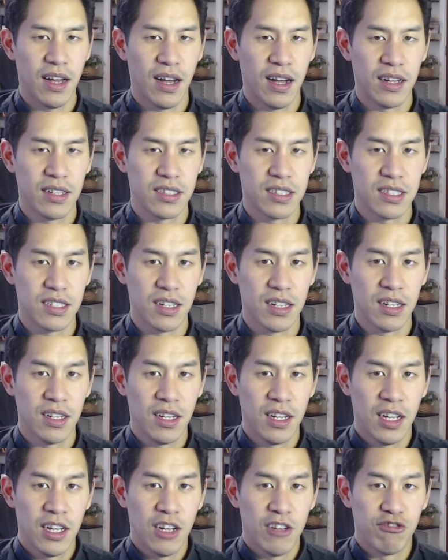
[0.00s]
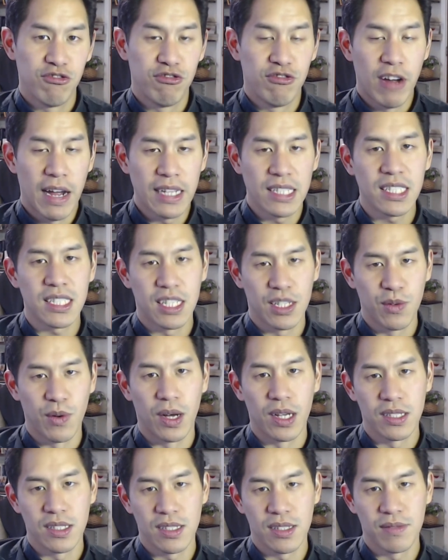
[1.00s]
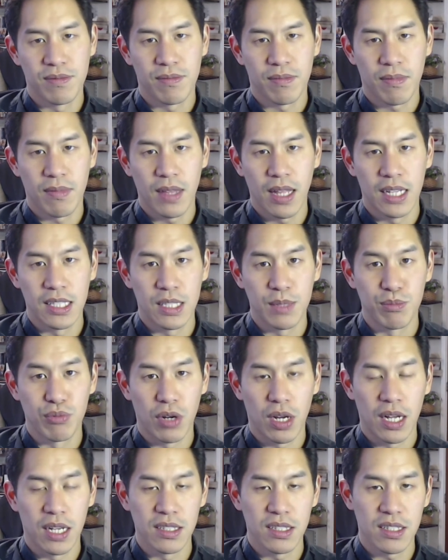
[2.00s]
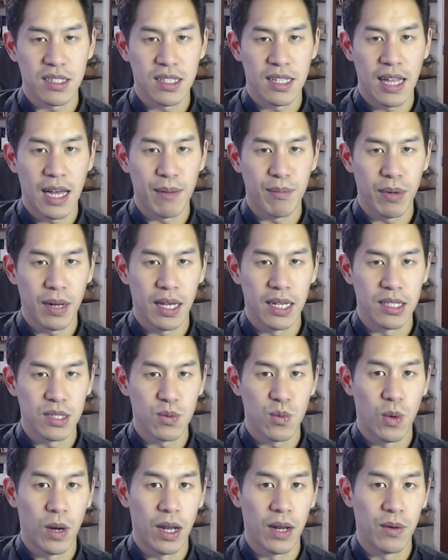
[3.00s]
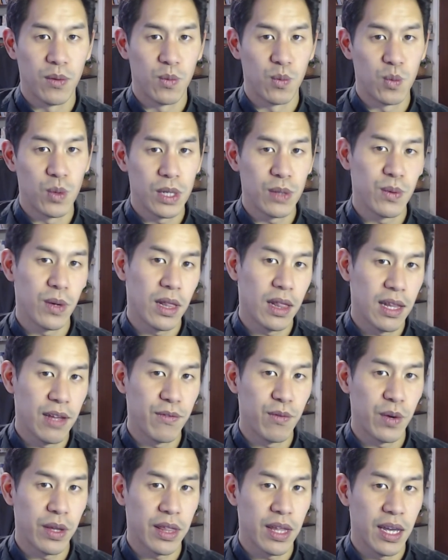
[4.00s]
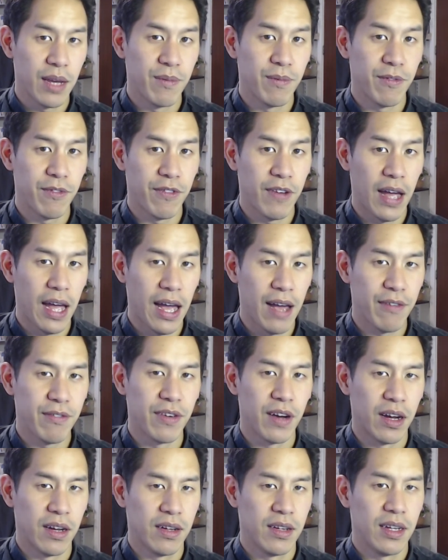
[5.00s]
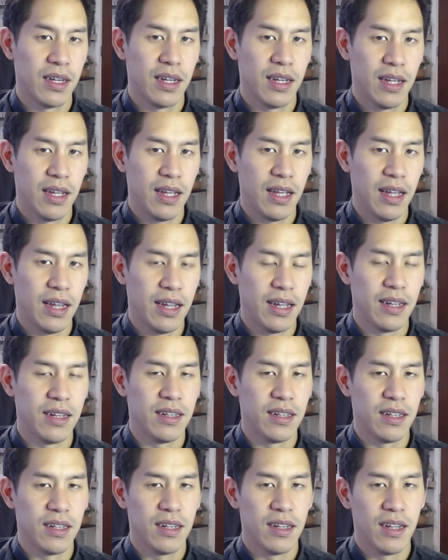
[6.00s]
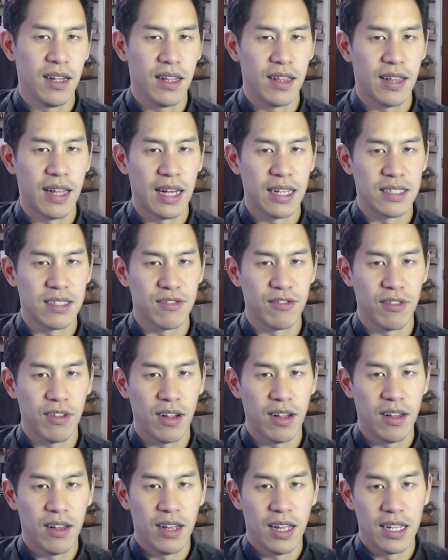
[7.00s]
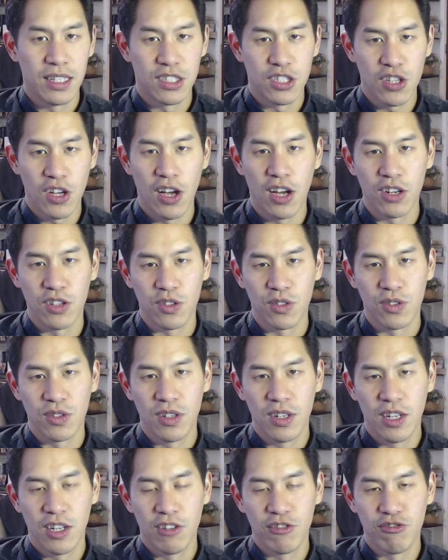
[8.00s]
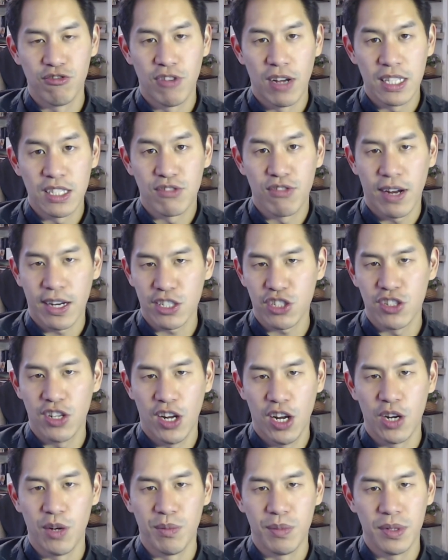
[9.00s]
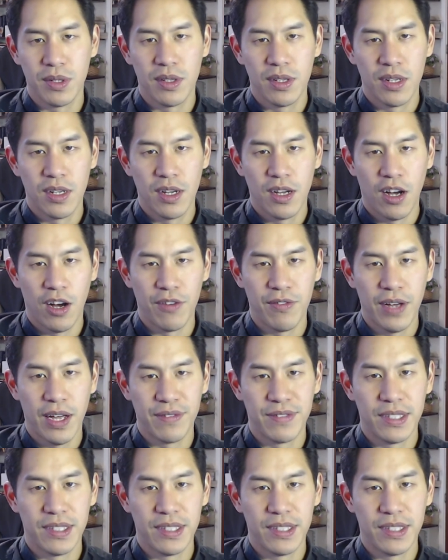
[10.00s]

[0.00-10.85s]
to rescue us and to bring us to that place where we will live with him forever in that eternal resurrection hope of heaven.